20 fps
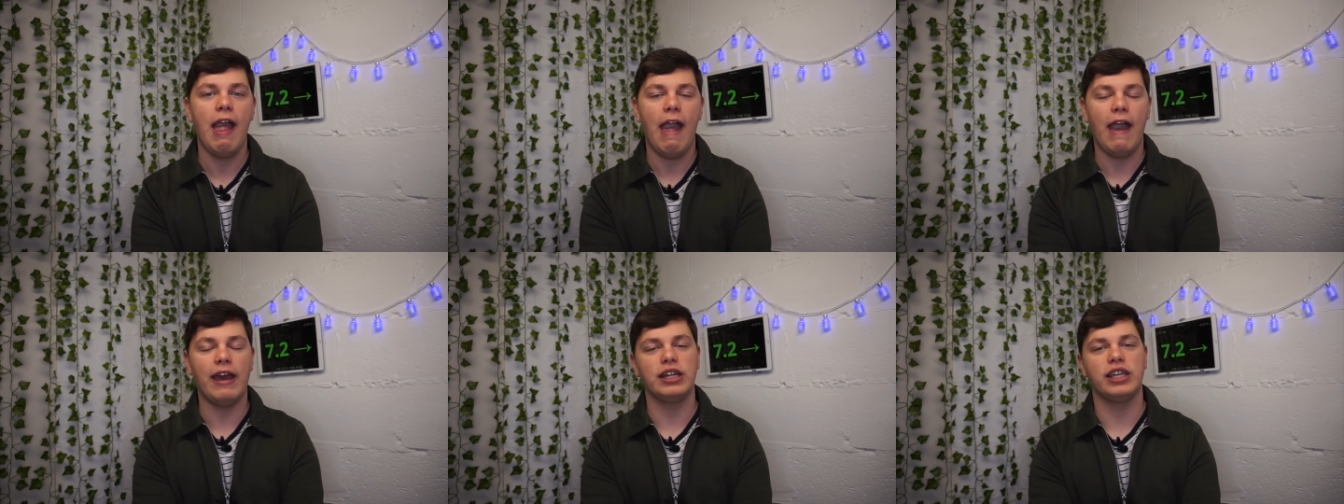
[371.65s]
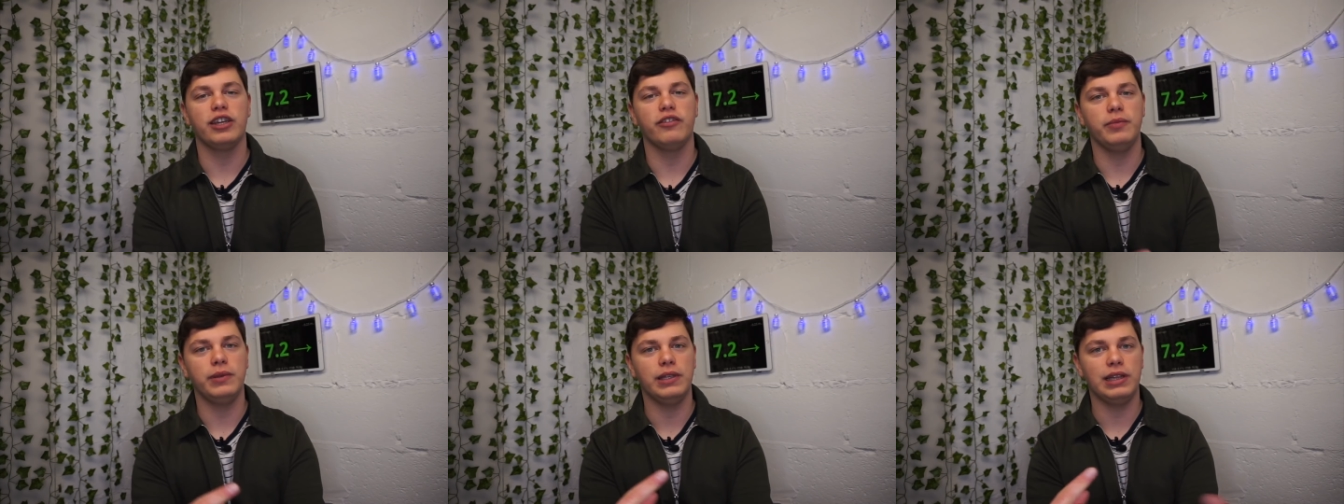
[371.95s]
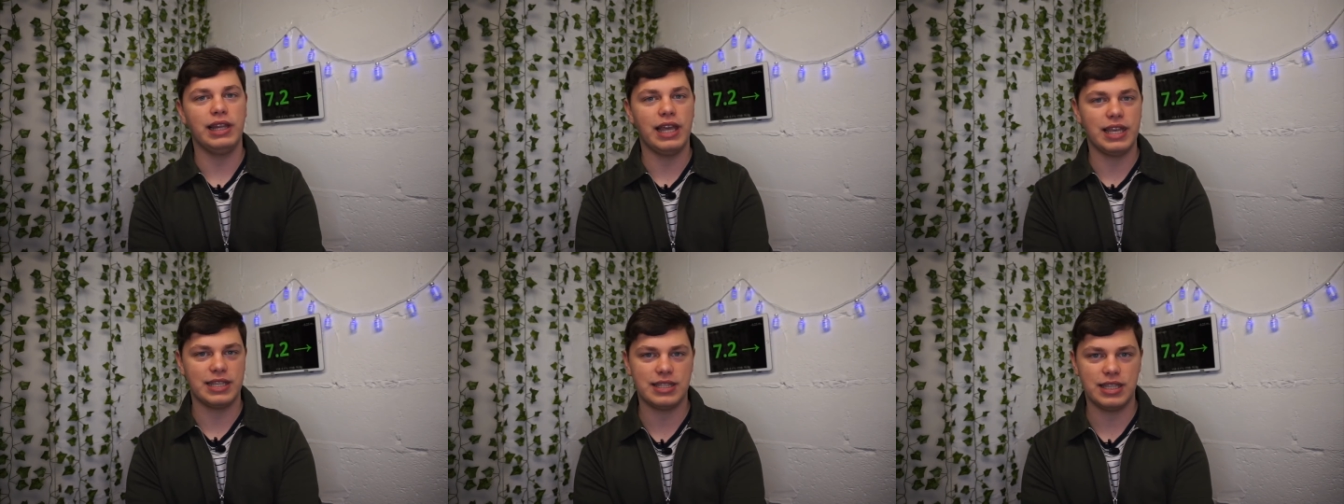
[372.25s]
and give me
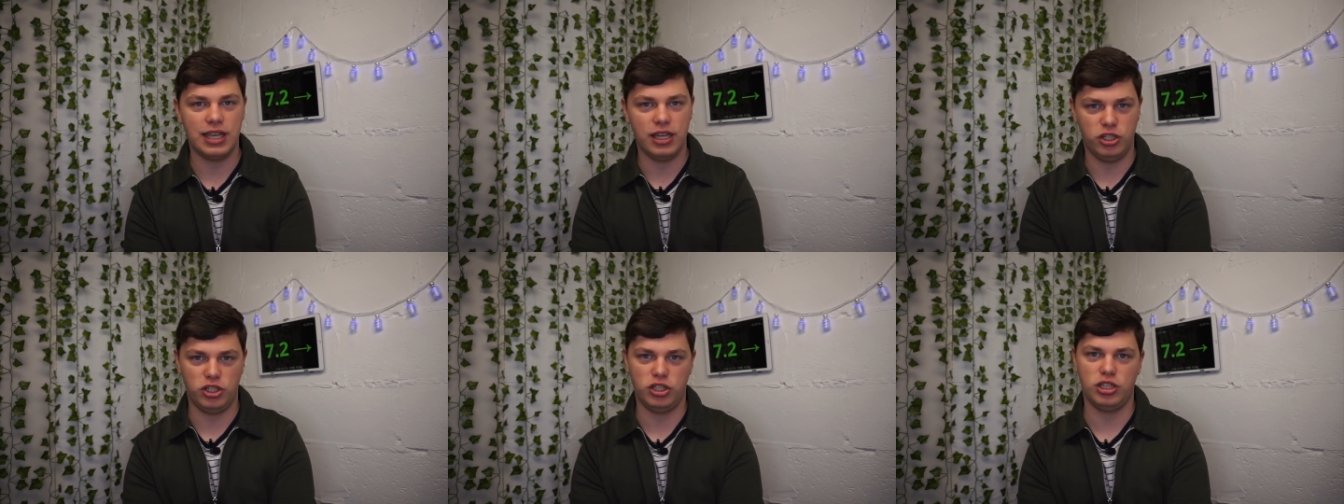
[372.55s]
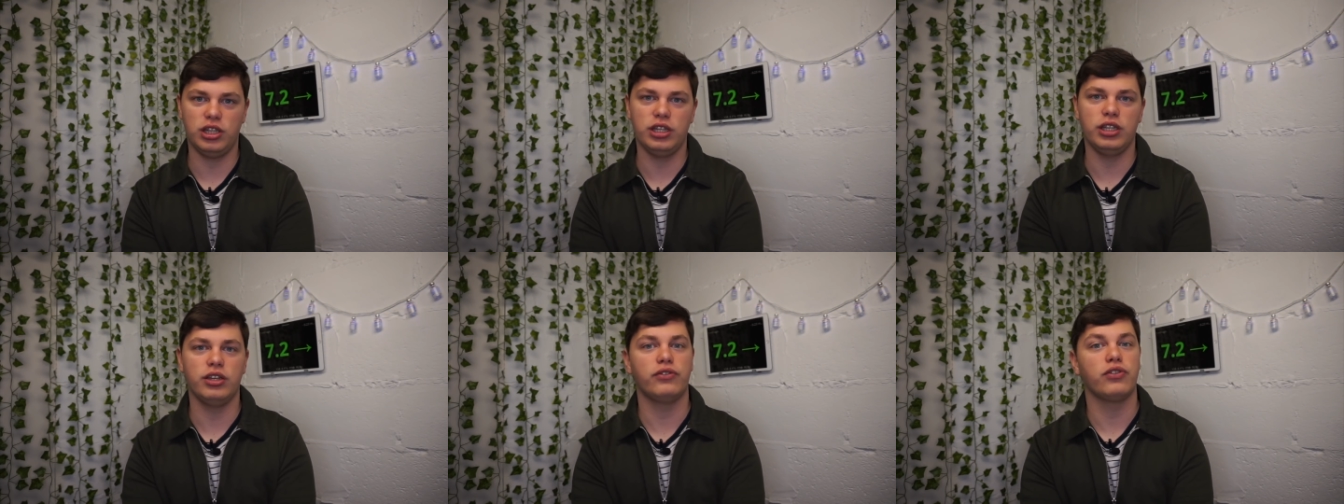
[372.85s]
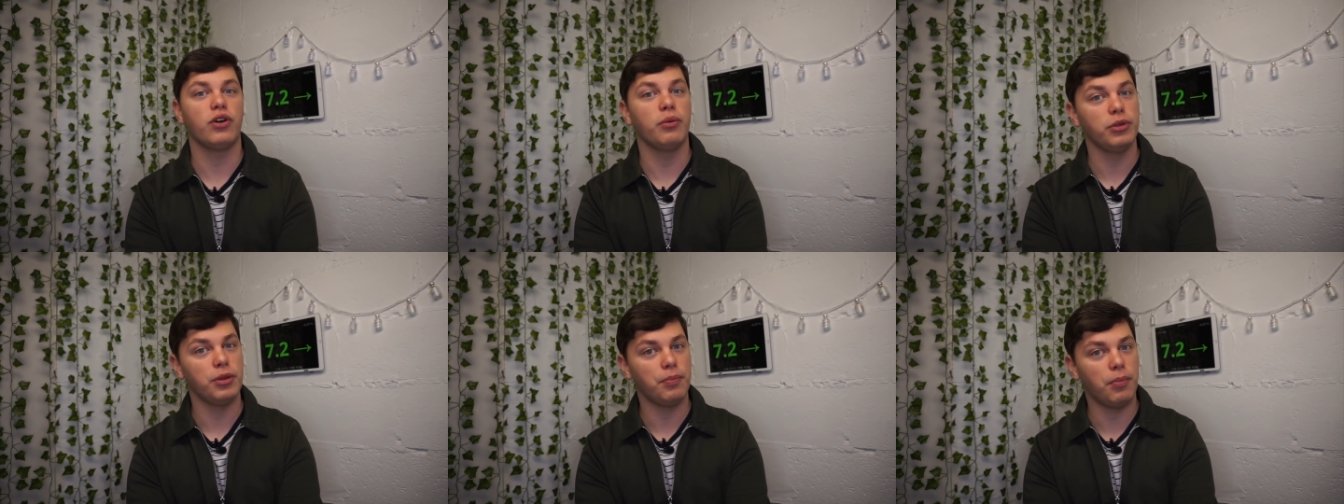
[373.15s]
less insulin
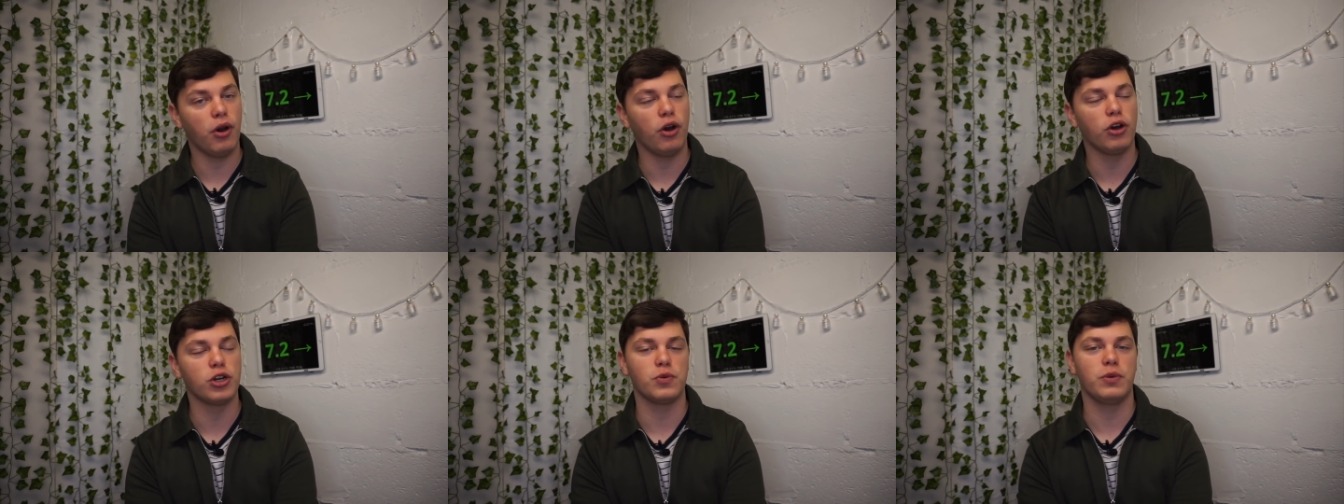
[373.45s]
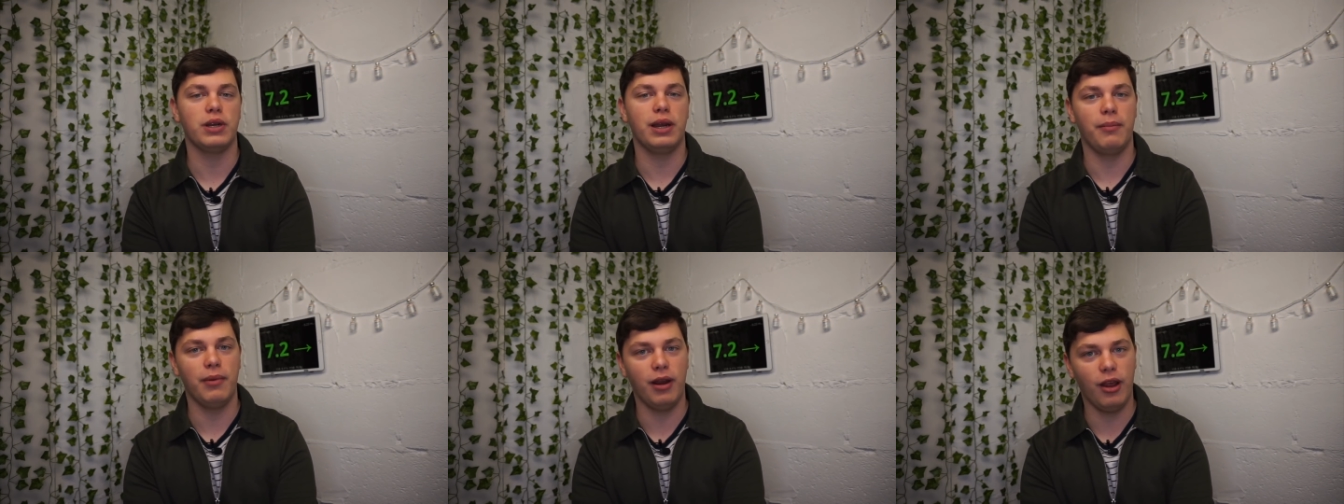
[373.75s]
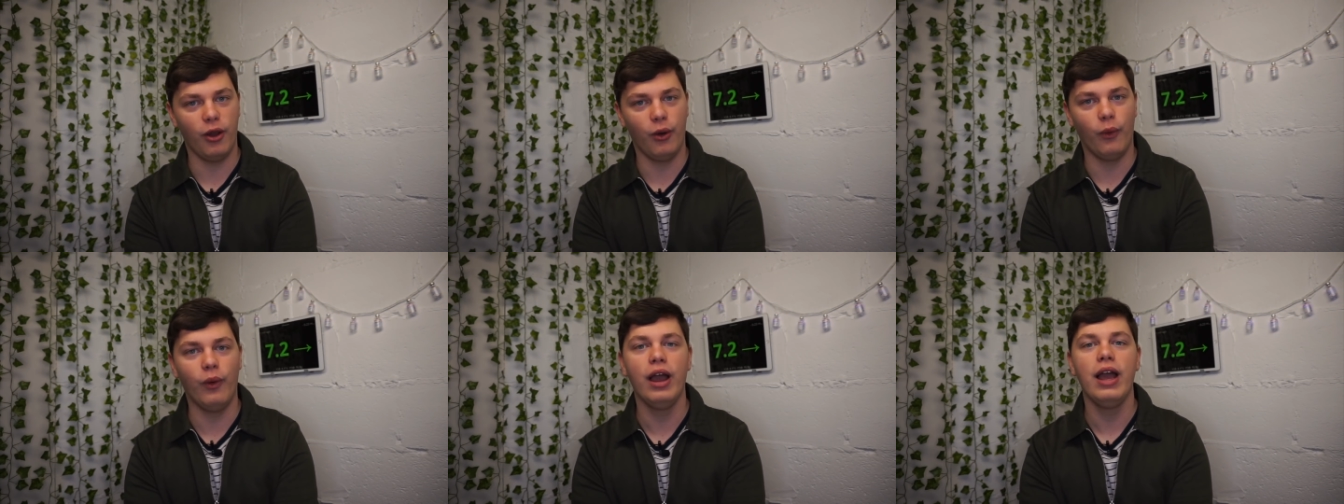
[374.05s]
from the pod when I'm
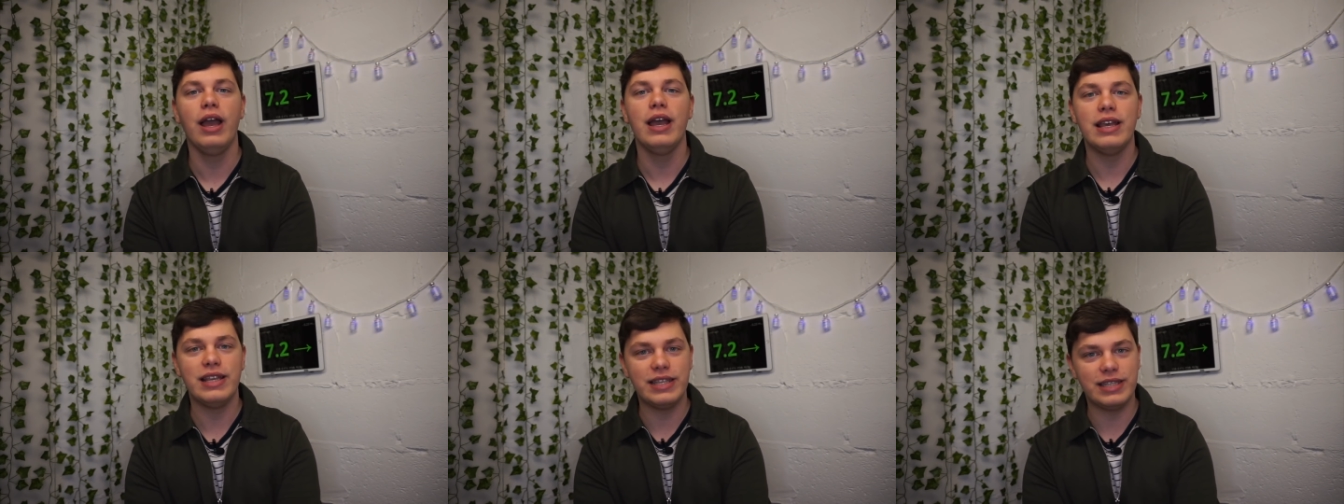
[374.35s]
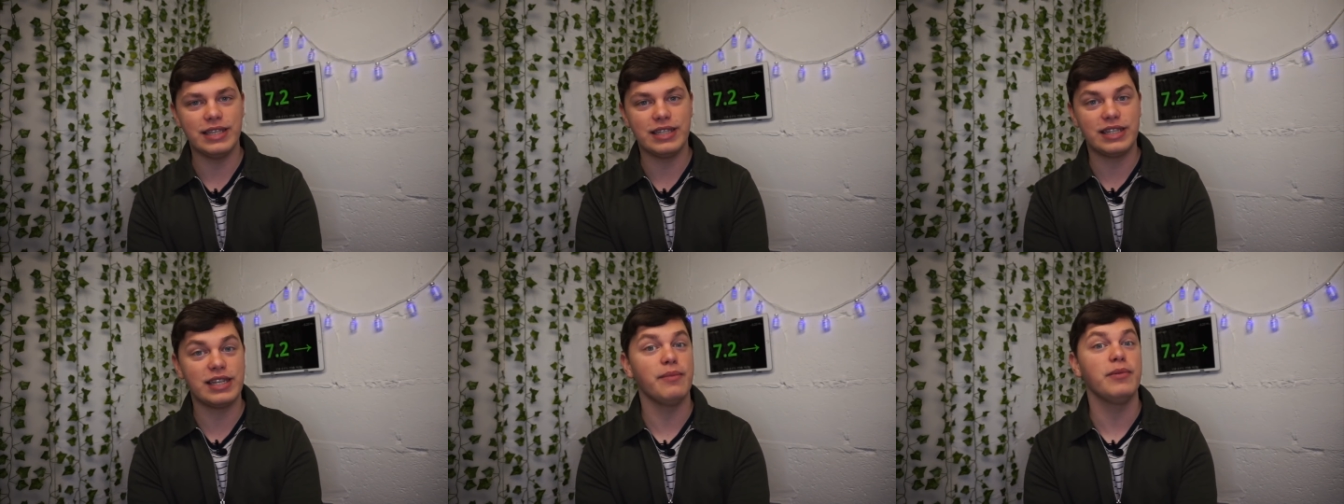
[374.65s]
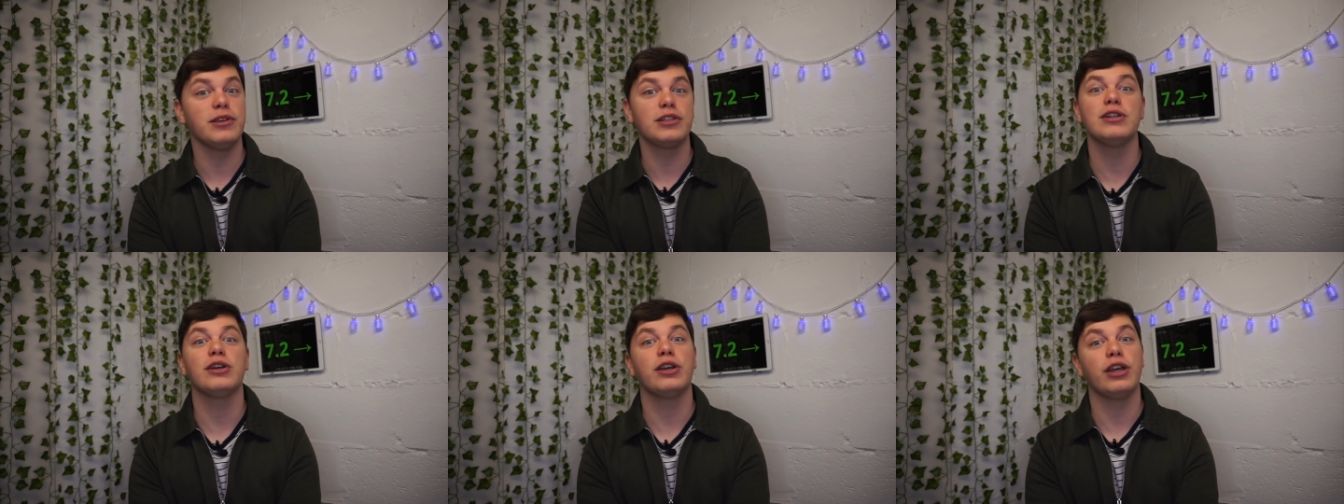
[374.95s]
low
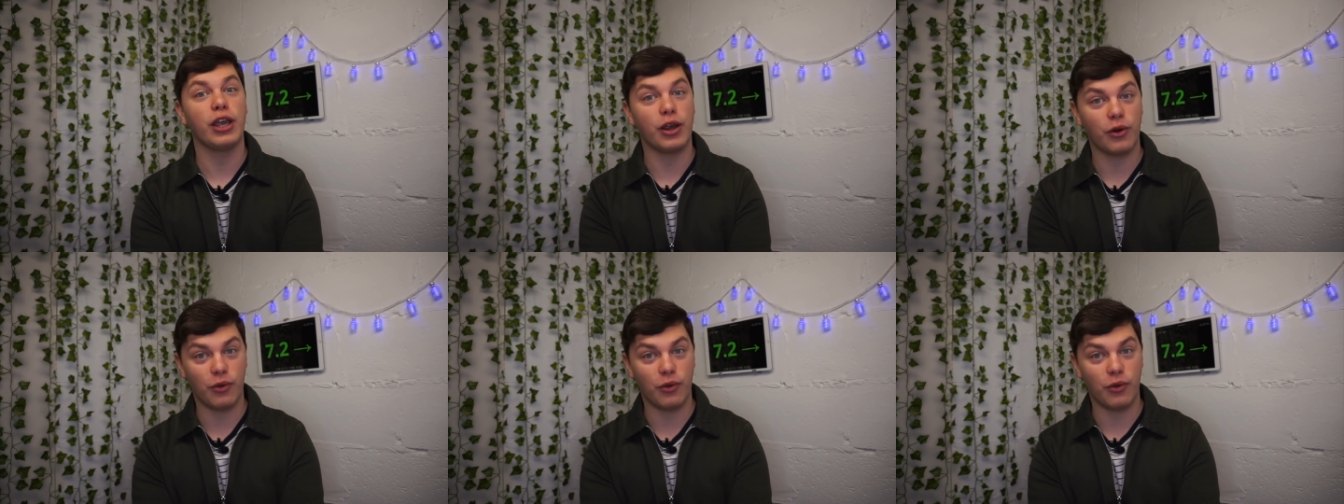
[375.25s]
system is looking